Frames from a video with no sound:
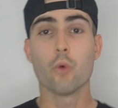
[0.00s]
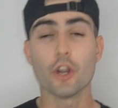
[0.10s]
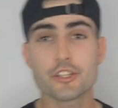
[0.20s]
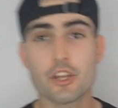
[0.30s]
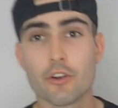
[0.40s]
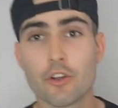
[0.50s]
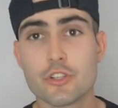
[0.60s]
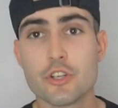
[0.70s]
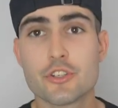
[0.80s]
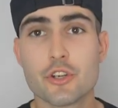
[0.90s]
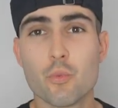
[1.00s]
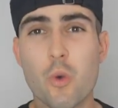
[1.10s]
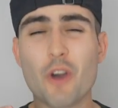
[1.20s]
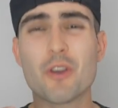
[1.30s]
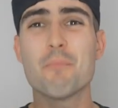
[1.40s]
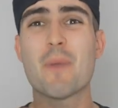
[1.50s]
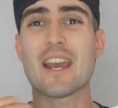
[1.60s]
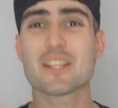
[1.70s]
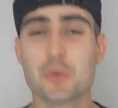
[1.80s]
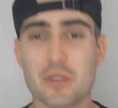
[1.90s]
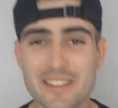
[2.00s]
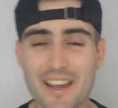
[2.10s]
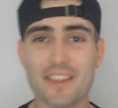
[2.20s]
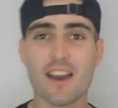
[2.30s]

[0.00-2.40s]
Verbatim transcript: What is going on YouTube? Welcome back to another